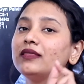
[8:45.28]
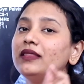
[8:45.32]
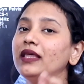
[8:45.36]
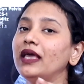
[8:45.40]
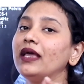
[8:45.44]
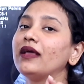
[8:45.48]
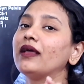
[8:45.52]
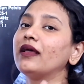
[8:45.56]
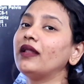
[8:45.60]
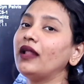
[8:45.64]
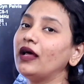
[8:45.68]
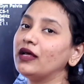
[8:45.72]

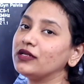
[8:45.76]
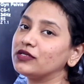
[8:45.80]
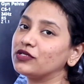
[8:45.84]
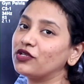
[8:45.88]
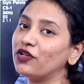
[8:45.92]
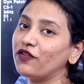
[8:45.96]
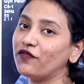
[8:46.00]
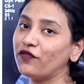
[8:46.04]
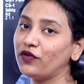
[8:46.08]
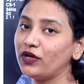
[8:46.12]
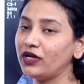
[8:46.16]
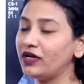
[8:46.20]
they can
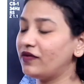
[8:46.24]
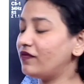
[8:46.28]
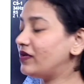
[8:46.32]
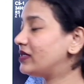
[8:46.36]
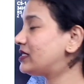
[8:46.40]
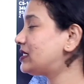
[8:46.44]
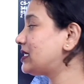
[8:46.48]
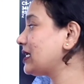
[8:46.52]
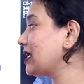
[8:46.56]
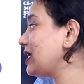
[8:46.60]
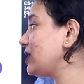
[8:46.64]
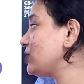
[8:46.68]
ask you for
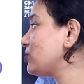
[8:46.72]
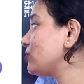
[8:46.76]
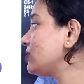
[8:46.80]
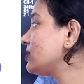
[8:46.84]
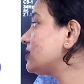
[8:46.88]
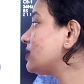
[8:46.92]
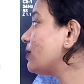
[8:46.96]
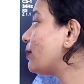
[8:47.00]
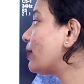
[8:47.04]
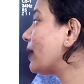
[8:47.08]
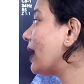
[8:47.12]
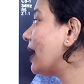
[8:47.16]

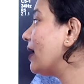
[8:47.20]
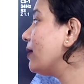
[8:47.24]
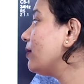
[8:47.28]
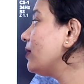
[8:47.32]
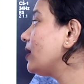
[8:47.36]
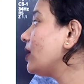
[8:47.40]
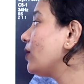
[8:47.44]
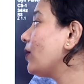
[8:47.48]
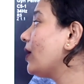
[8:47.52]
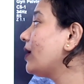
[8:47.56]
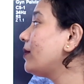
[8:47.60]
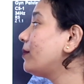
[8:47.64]
investigations. The
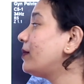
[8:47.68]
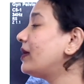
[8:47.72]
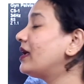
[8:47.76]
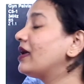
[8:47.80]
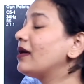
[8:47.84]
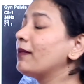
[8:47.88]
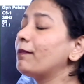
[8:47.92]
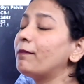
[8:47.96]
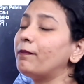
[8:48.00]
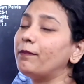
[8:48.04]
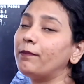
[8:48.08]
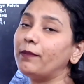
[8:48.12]
primary one
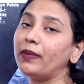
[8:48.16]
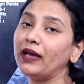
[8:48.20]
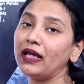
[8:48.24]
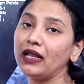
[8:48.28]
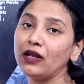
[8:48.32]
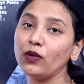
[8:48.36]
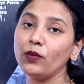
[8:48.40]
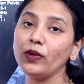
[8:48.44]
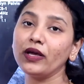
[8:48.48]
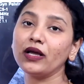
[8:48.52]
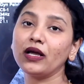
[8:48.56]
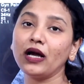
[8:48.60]
being
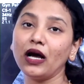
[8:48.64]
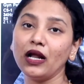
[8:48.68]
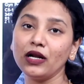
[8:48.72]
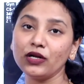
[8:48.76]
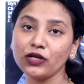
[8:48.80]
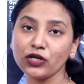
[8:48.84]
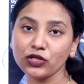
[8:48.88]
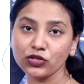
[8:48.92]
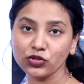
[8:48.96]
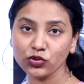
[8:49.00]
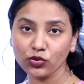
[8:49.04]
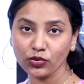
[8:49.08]
pelvic
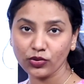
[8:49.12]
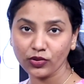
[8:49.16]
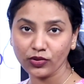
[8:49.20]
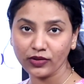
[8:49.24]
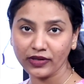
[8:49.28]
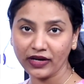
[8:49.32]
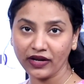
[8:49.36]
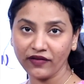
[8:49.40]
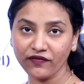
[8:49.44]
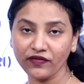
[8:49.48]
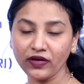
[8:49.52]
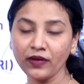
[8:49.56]

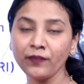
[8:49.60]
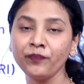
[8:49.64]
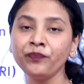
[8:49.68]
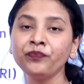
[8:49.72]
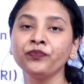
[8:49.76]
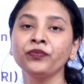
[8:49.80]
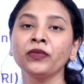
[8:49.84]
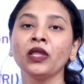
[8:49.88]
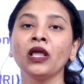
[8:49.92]
ultrasonography.